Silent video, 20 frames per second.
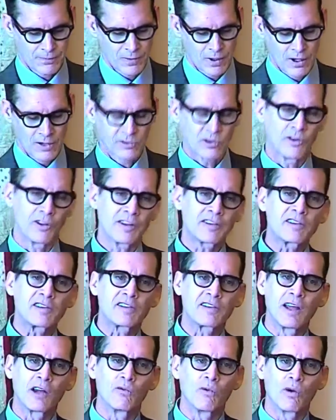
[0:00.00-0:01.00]
So this
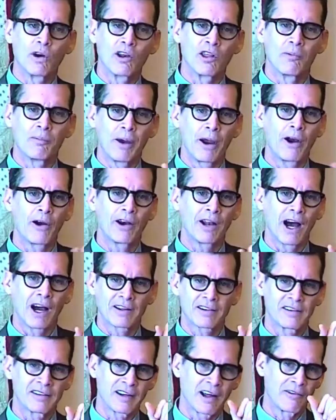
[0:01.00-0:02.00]
is then one of the
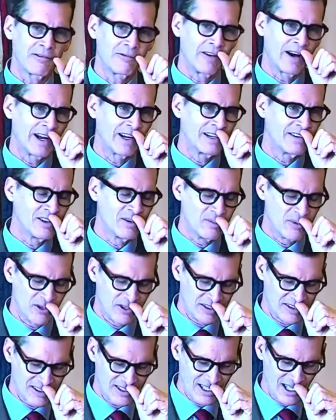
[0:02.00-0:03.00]
paradoxes I find in the
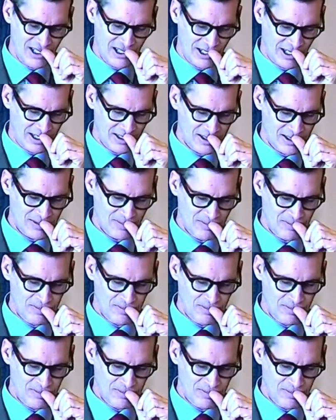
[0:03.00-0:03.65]
Buddha's teachings.